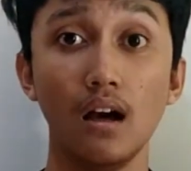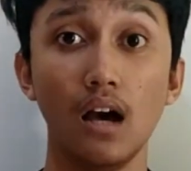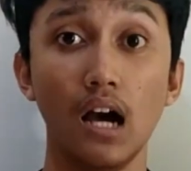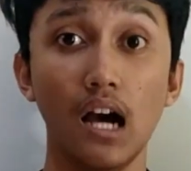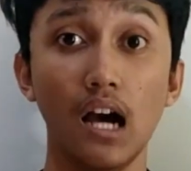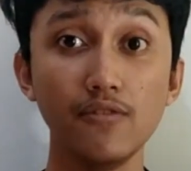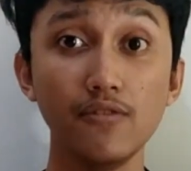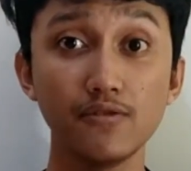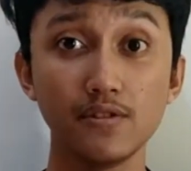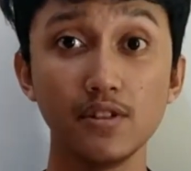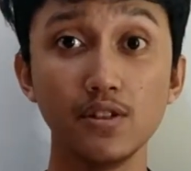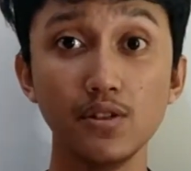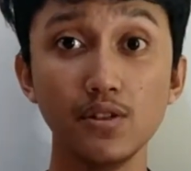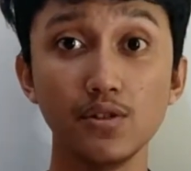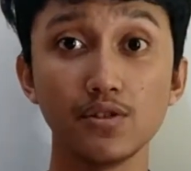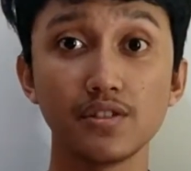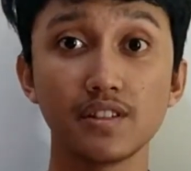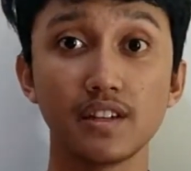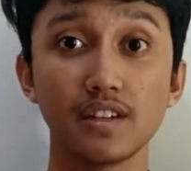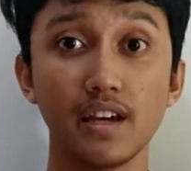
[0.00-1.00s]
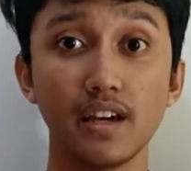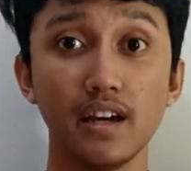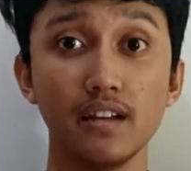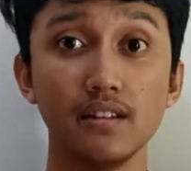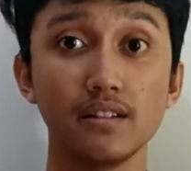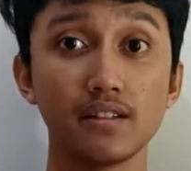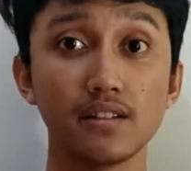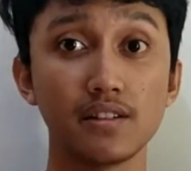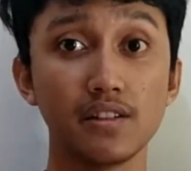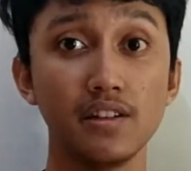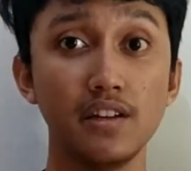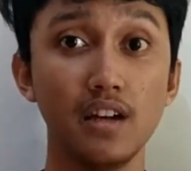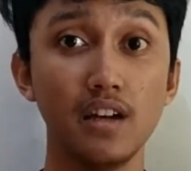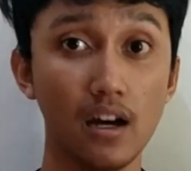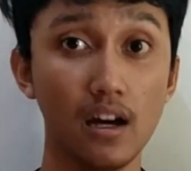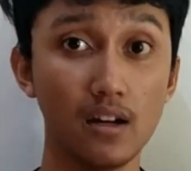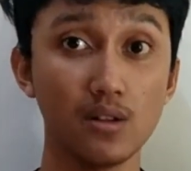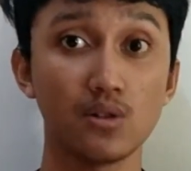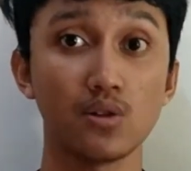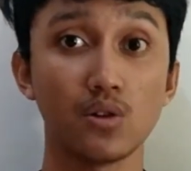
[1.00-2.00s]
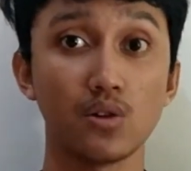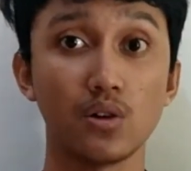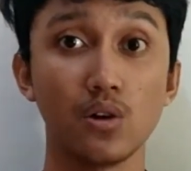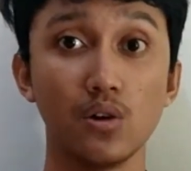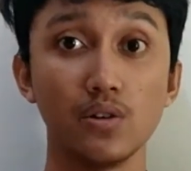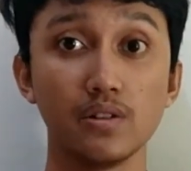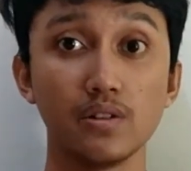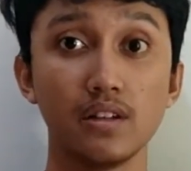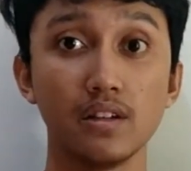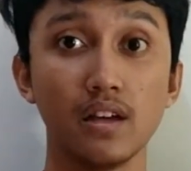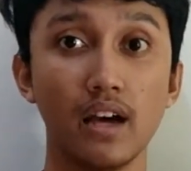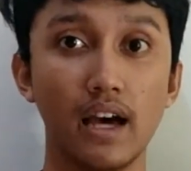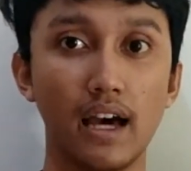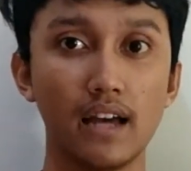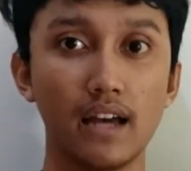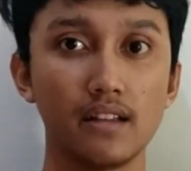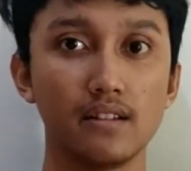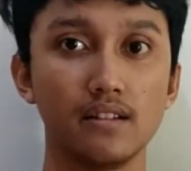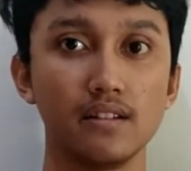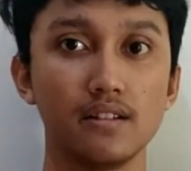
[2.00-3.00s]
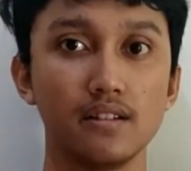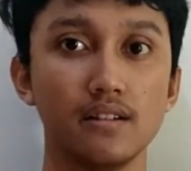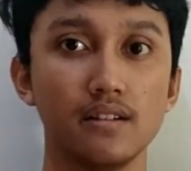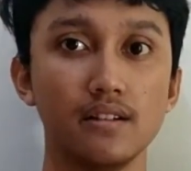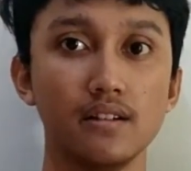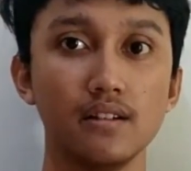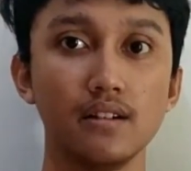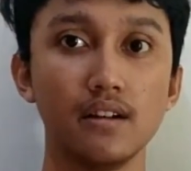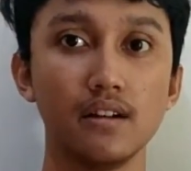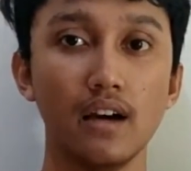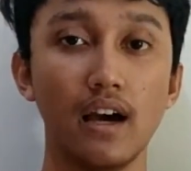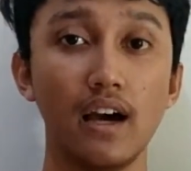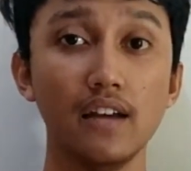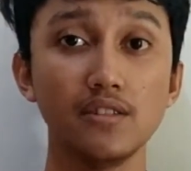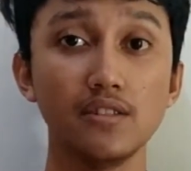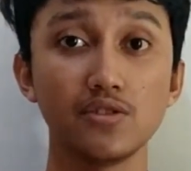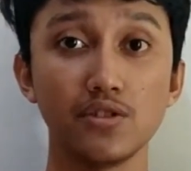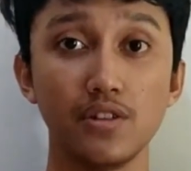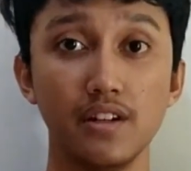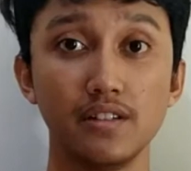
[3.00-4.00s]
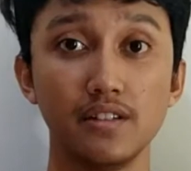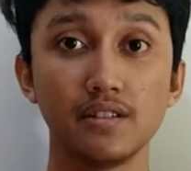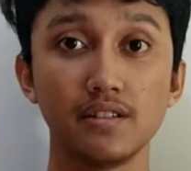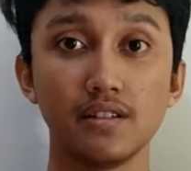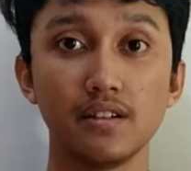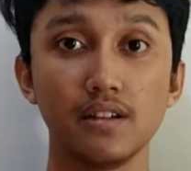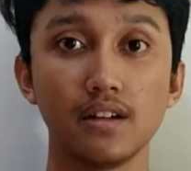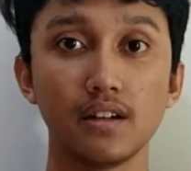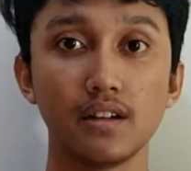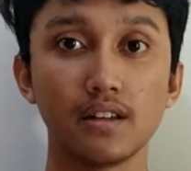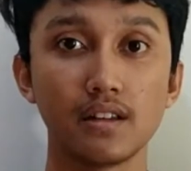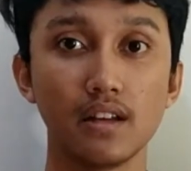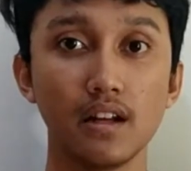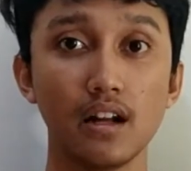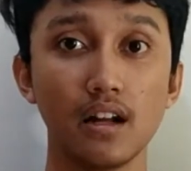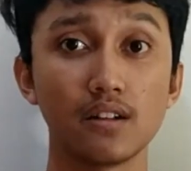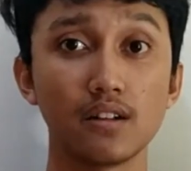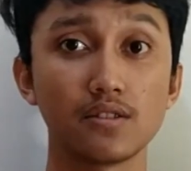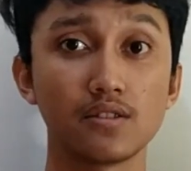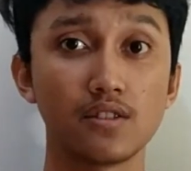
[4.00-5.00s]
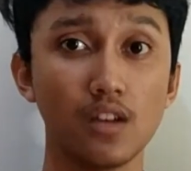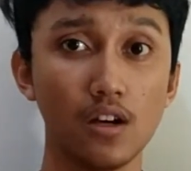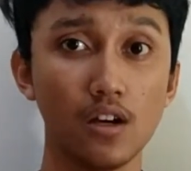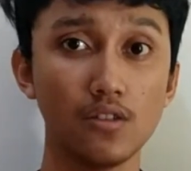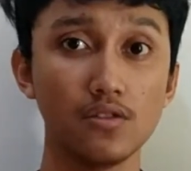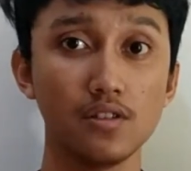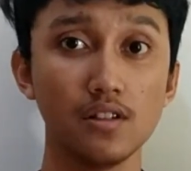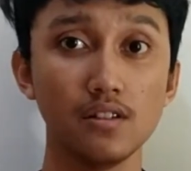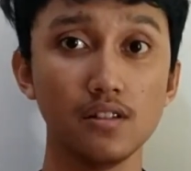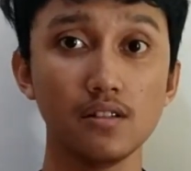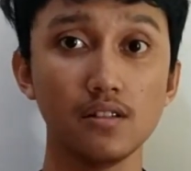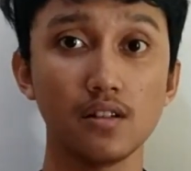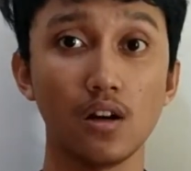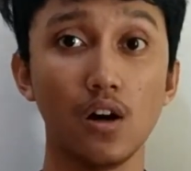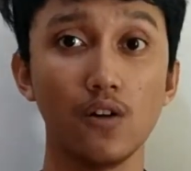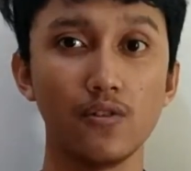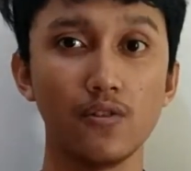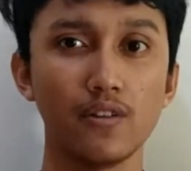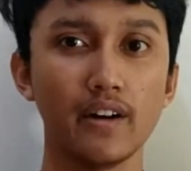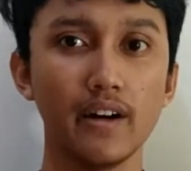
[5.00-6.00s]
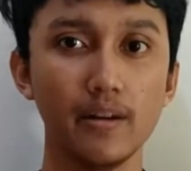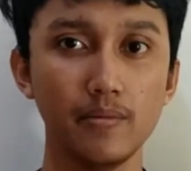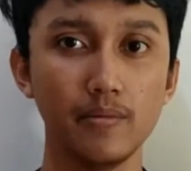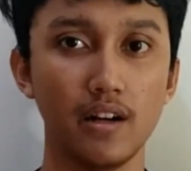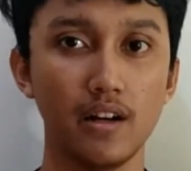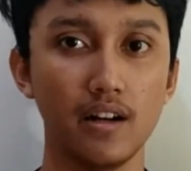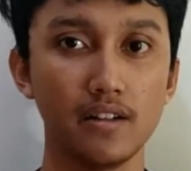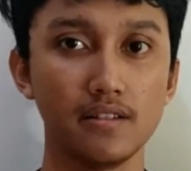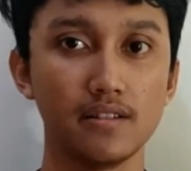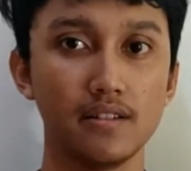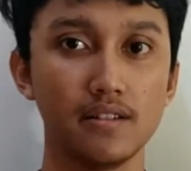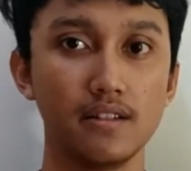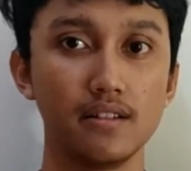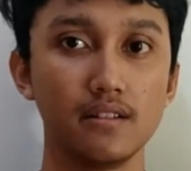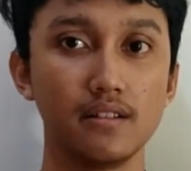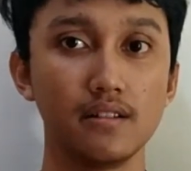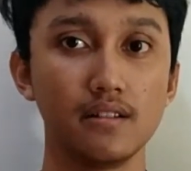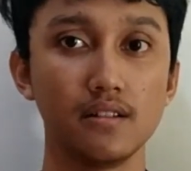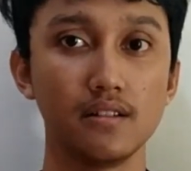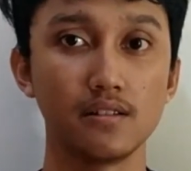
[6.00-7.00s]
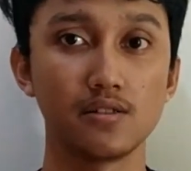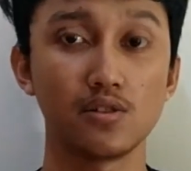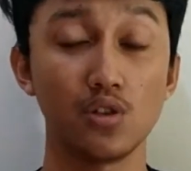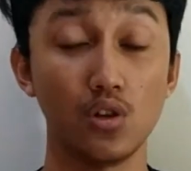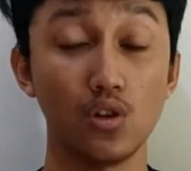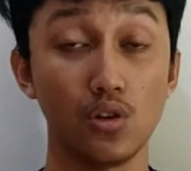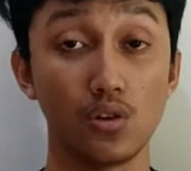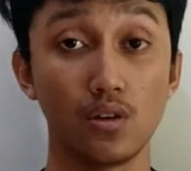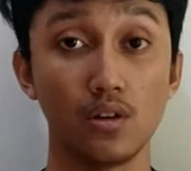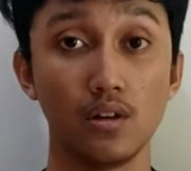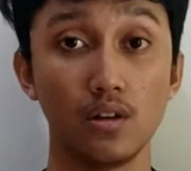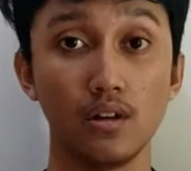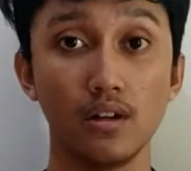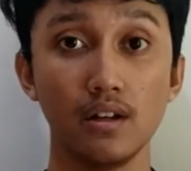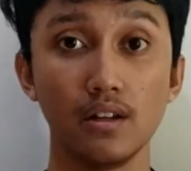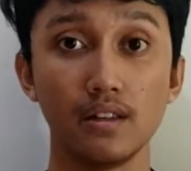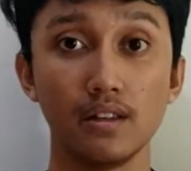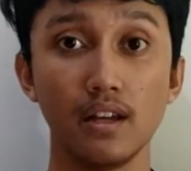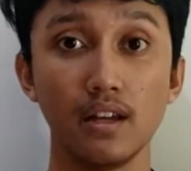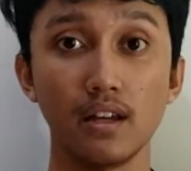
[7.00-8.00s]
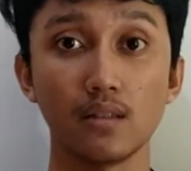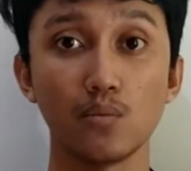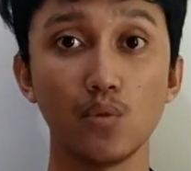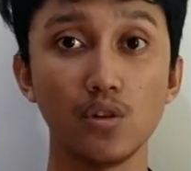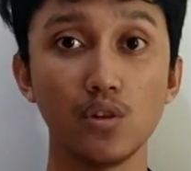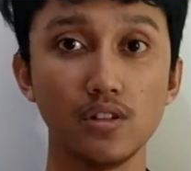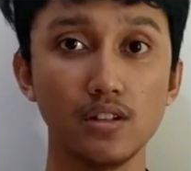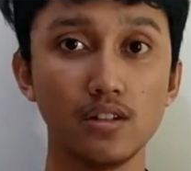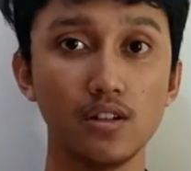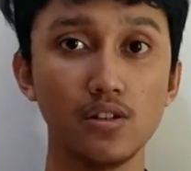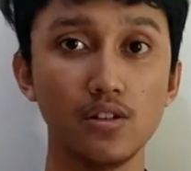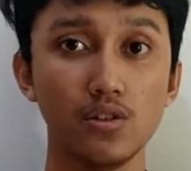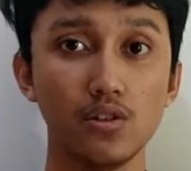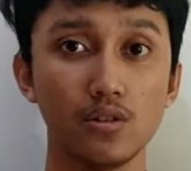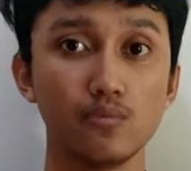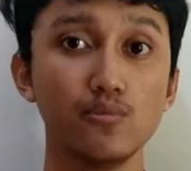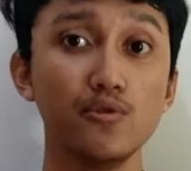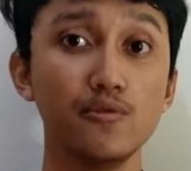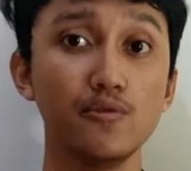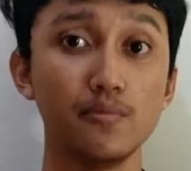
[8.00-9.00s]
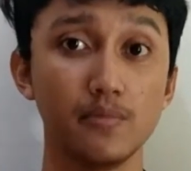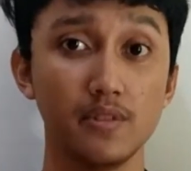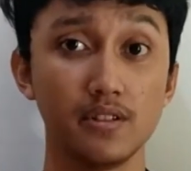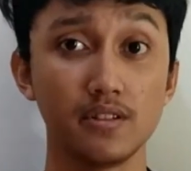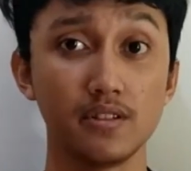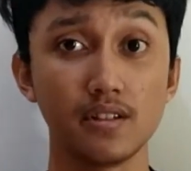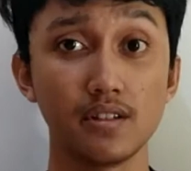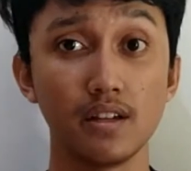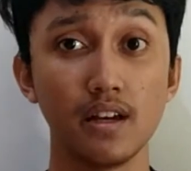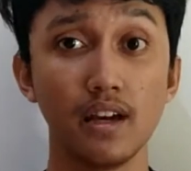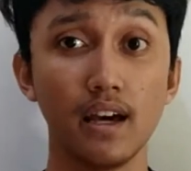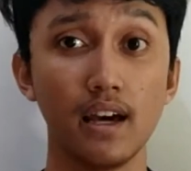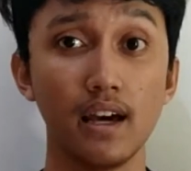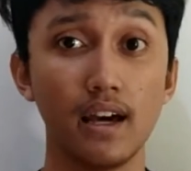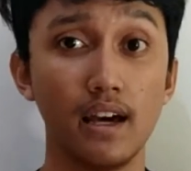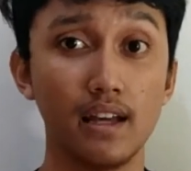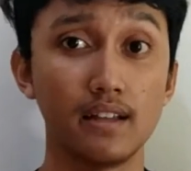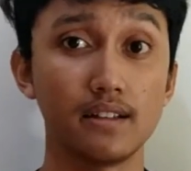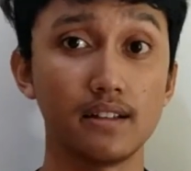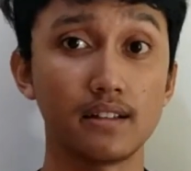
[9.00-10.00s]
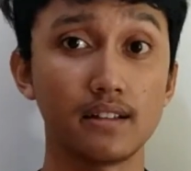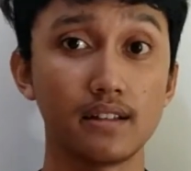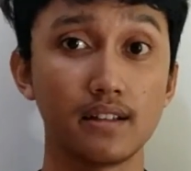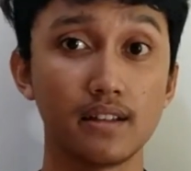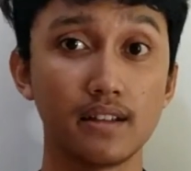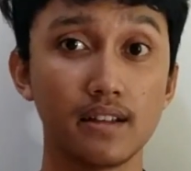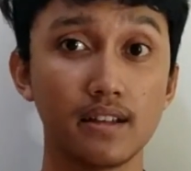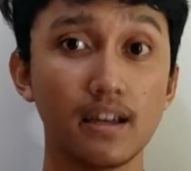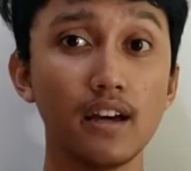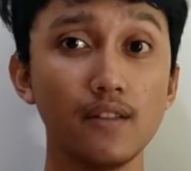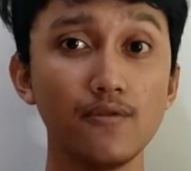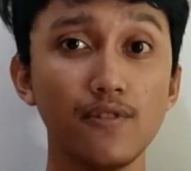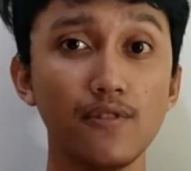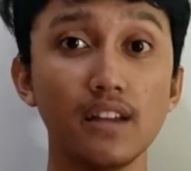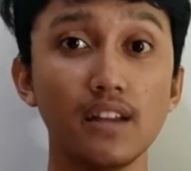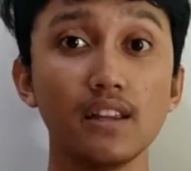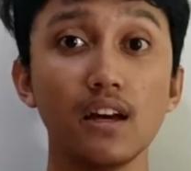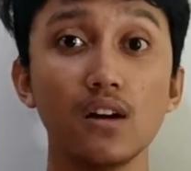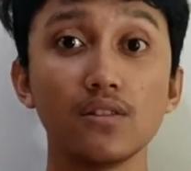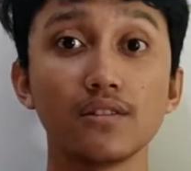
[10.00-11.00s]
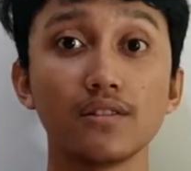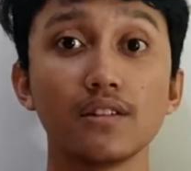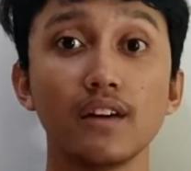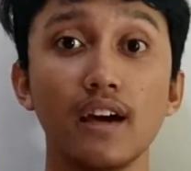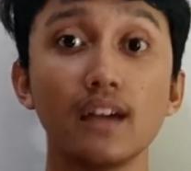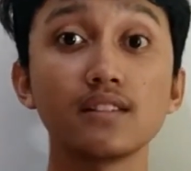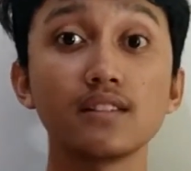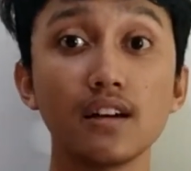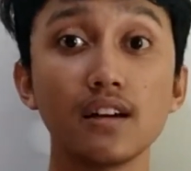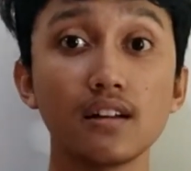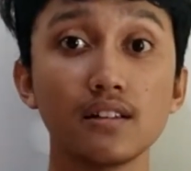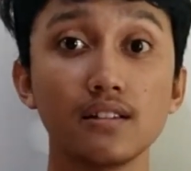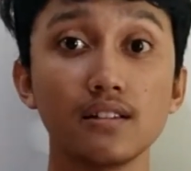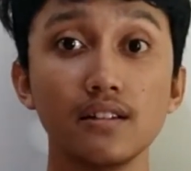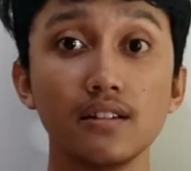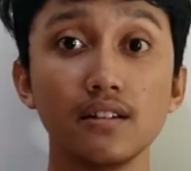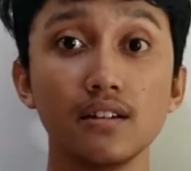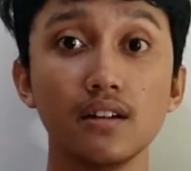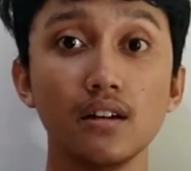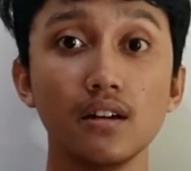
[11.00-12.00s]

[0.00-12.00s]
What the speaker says: After you scan the QR code at the entrance, there are thousands of cameras in the store that monitor your movements and can find out exactly